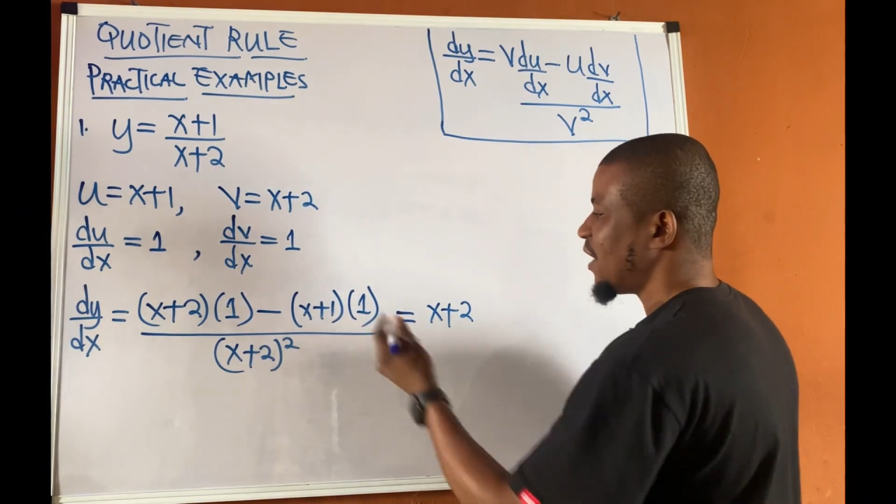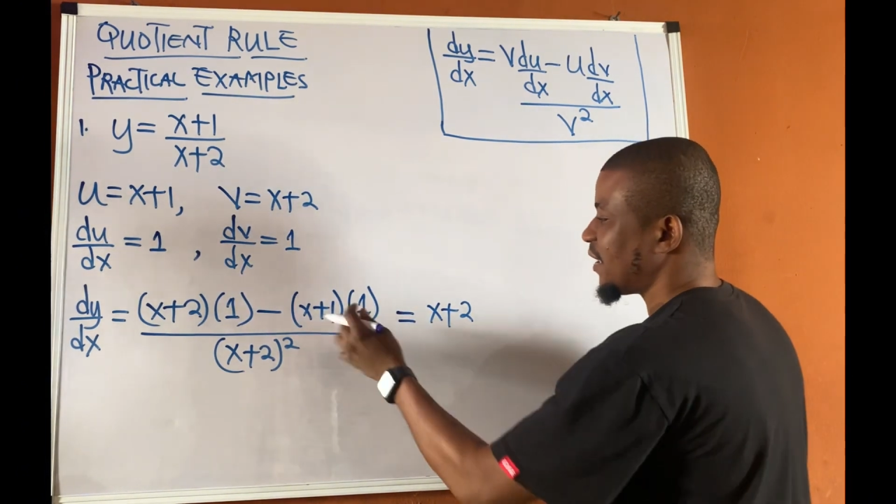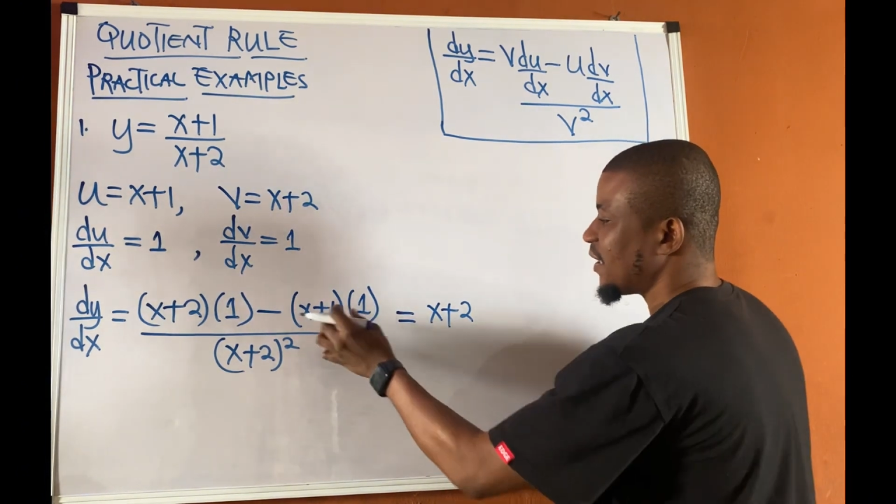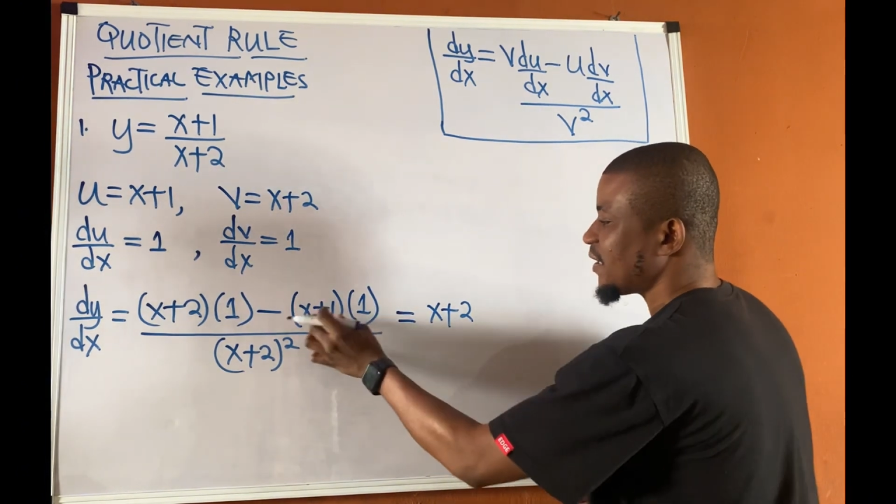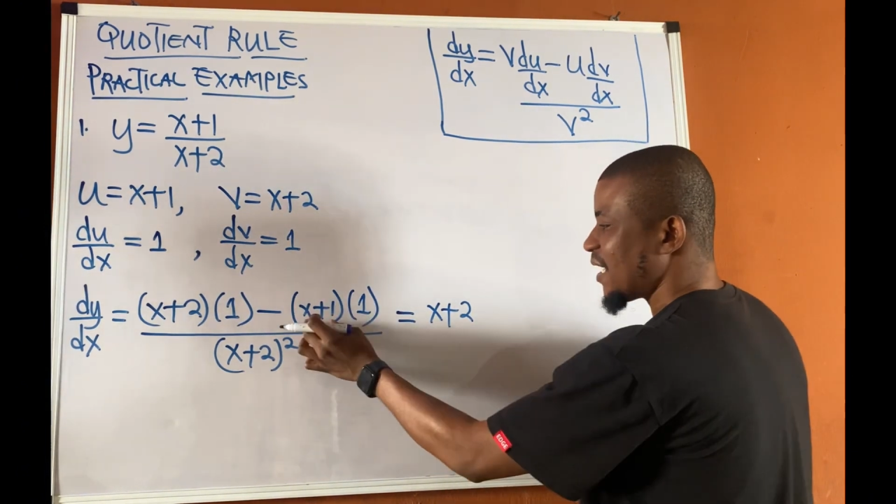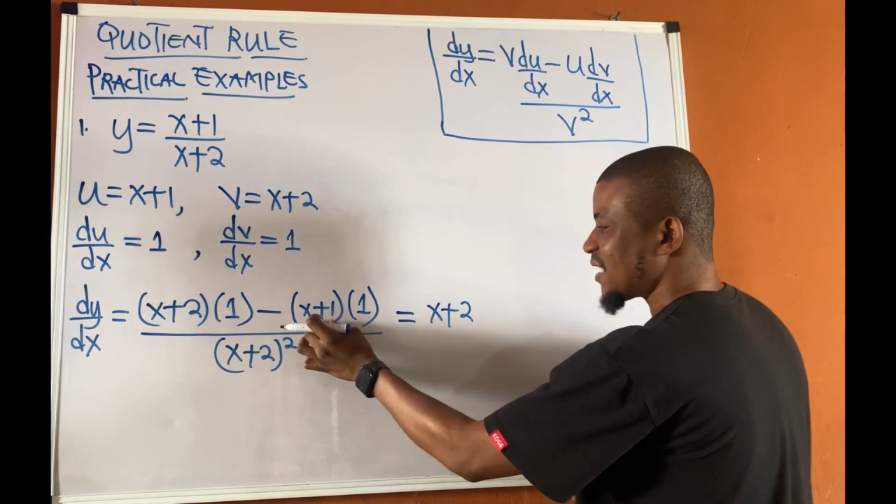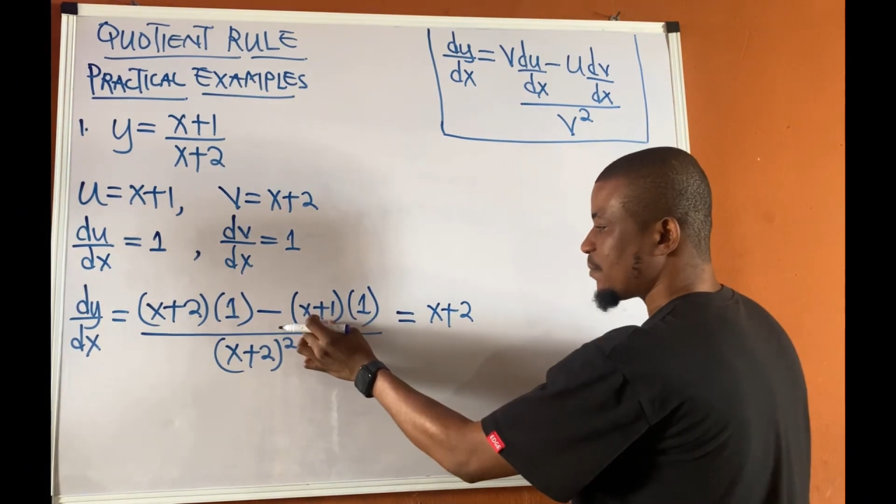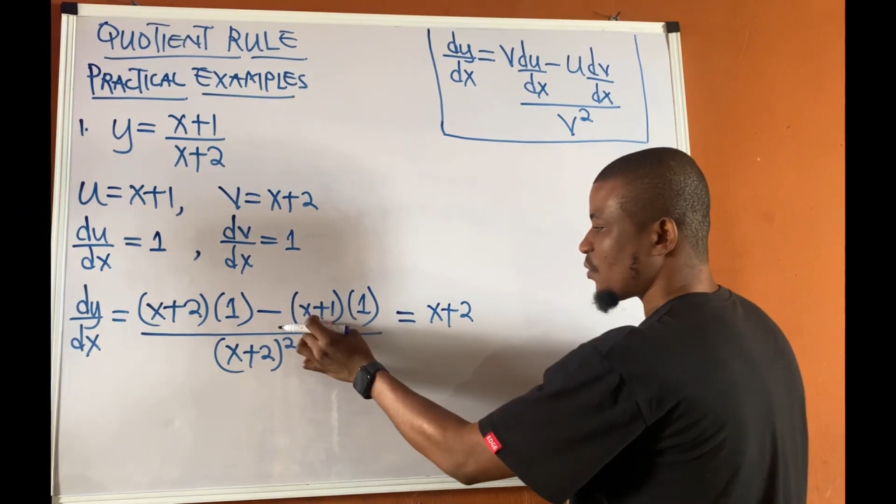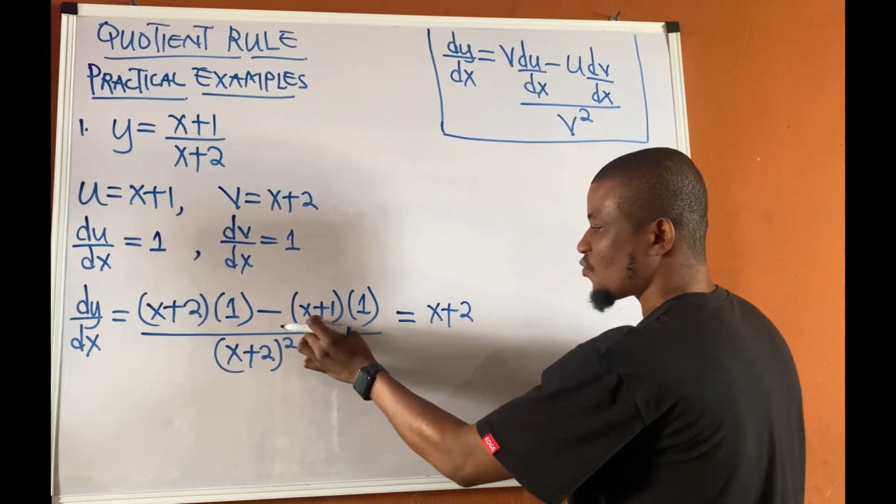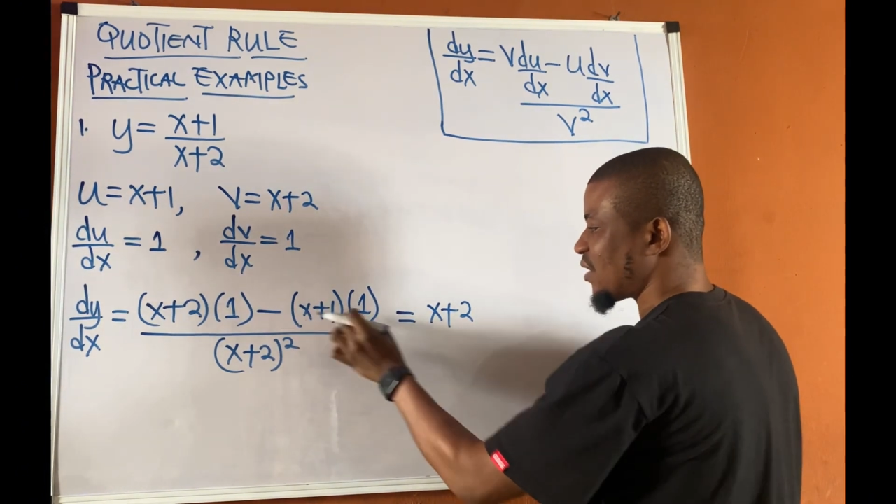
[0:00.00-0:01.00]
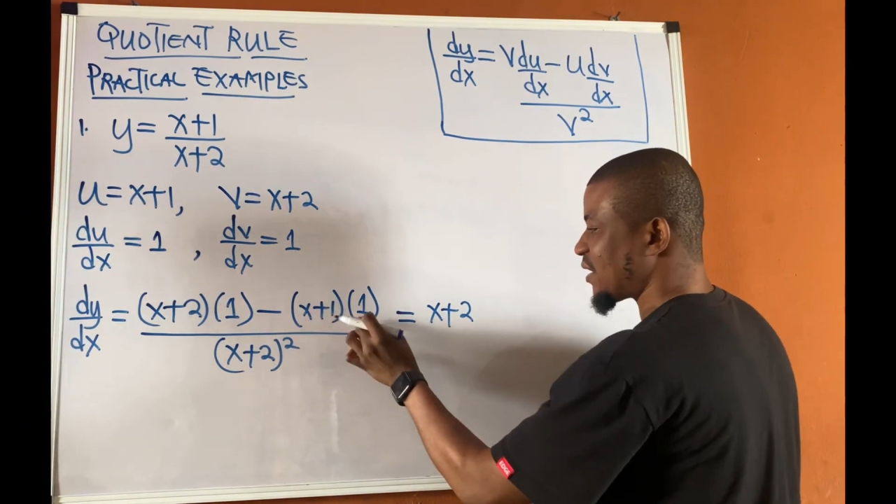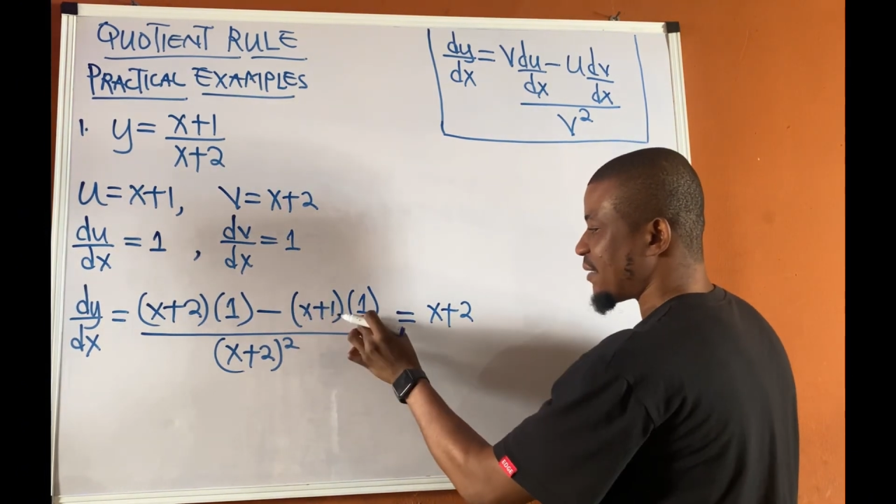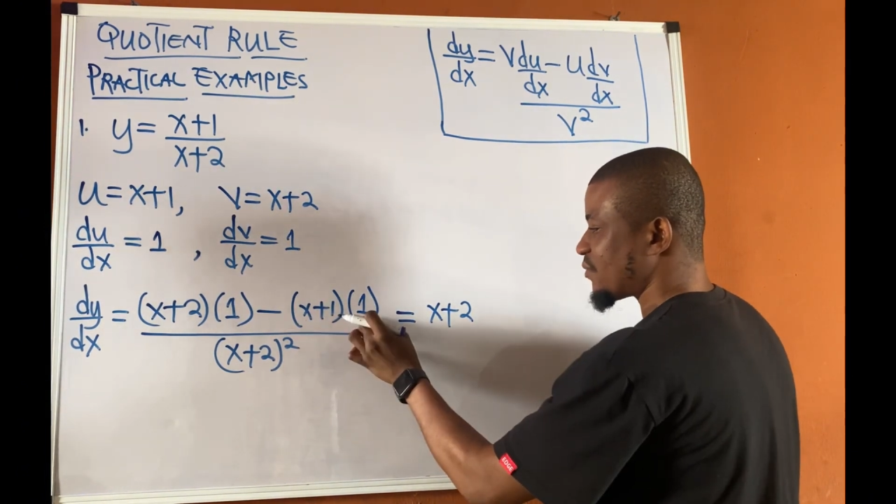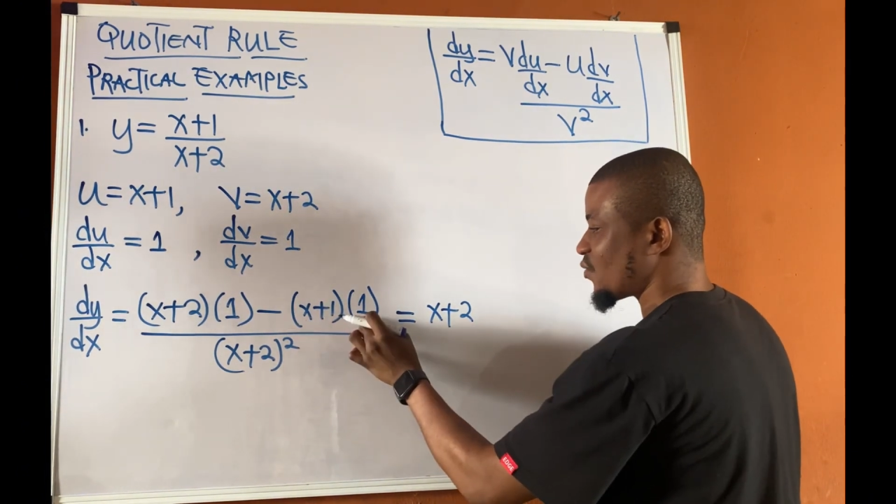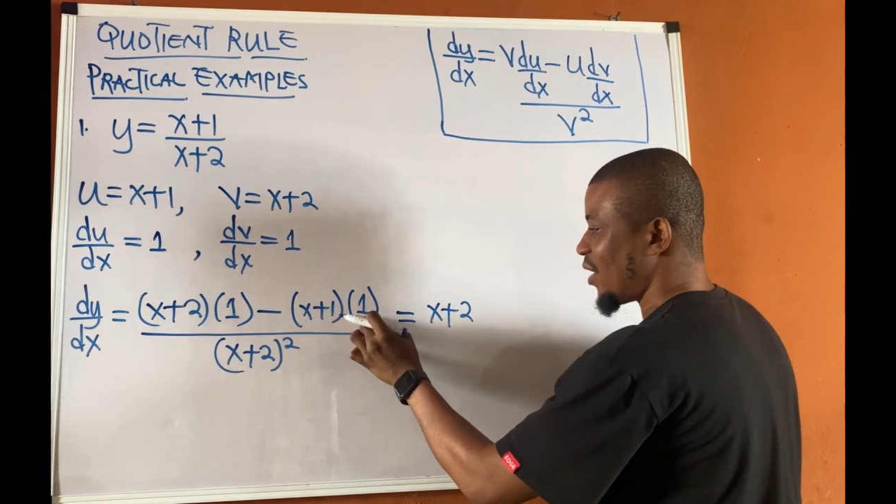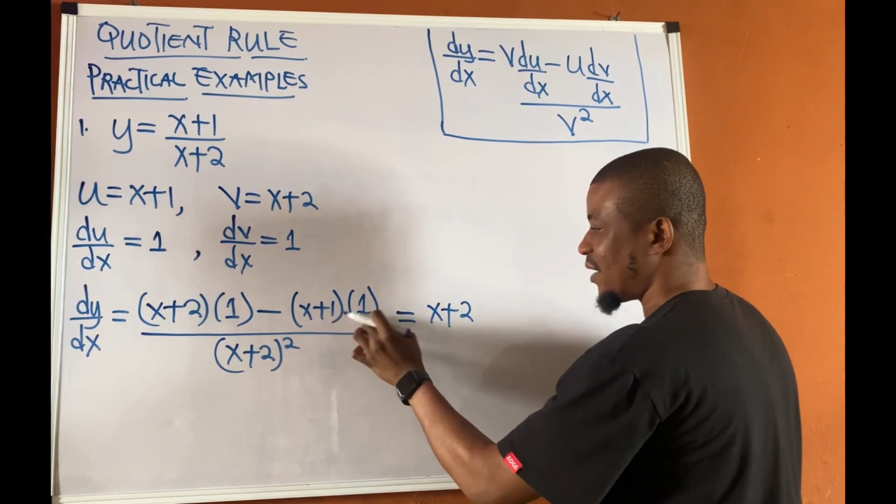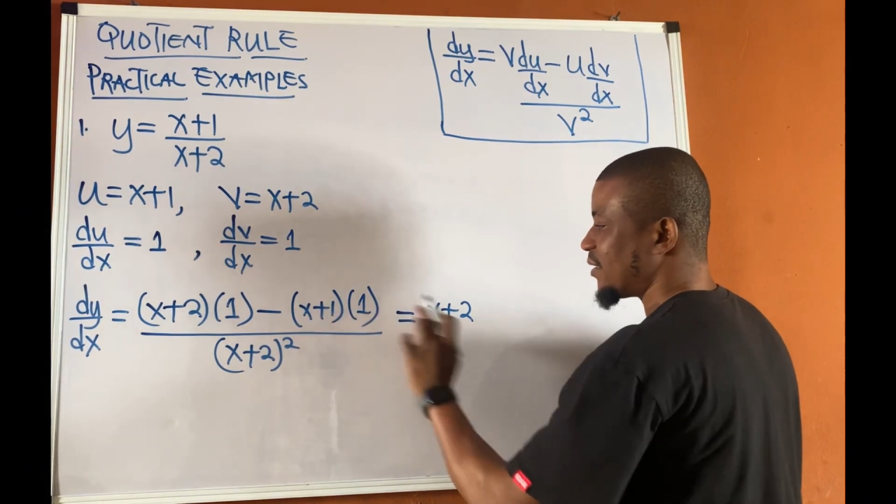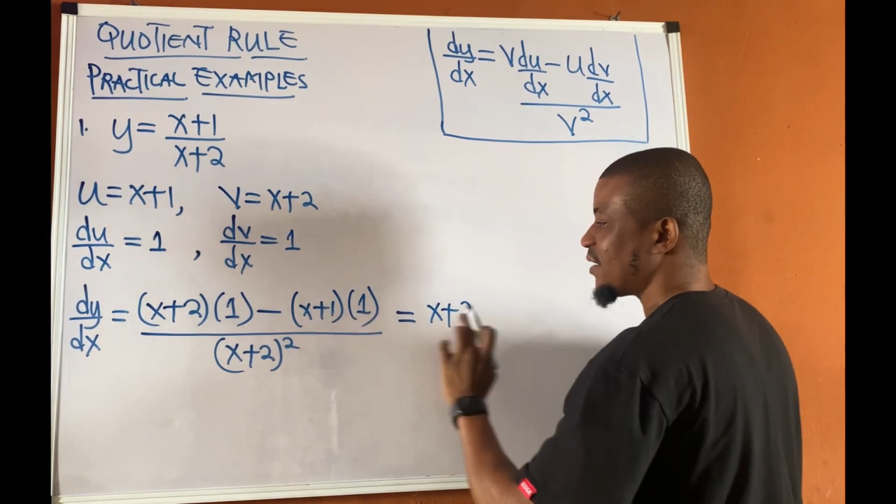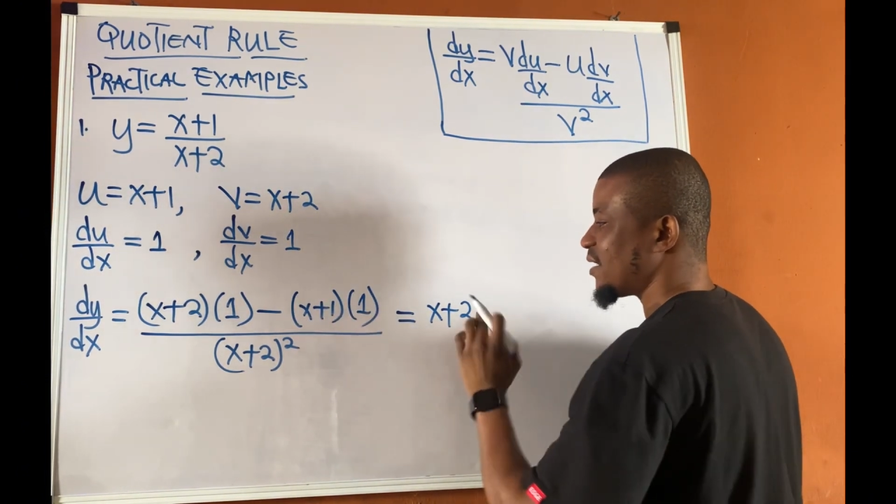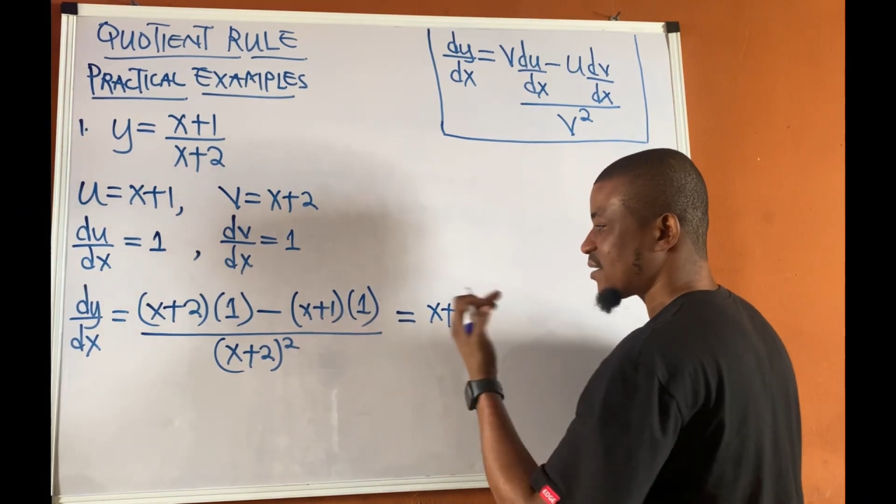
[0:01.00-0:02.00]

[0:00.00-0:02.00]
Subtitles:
And then x plus 1 times 1